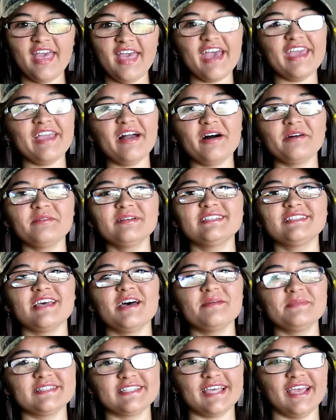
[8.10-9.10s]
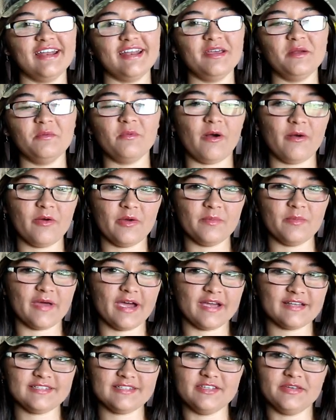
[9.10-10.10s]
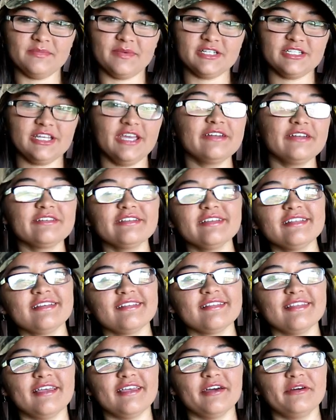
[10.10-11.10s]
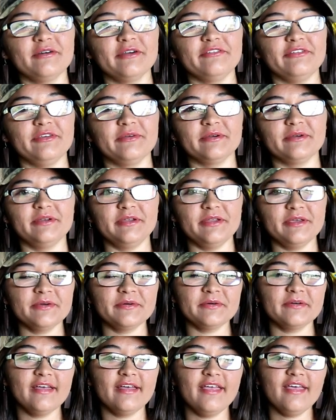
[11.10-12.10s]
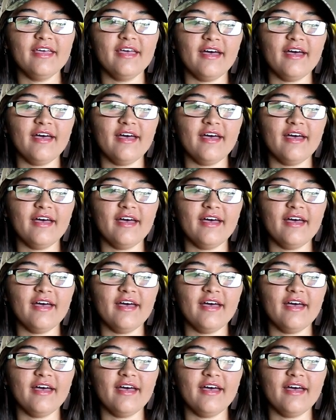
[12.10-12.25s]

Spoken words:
Hey y'all, what's up? It's Hannah and welcome back to my channel, and hello if you are new.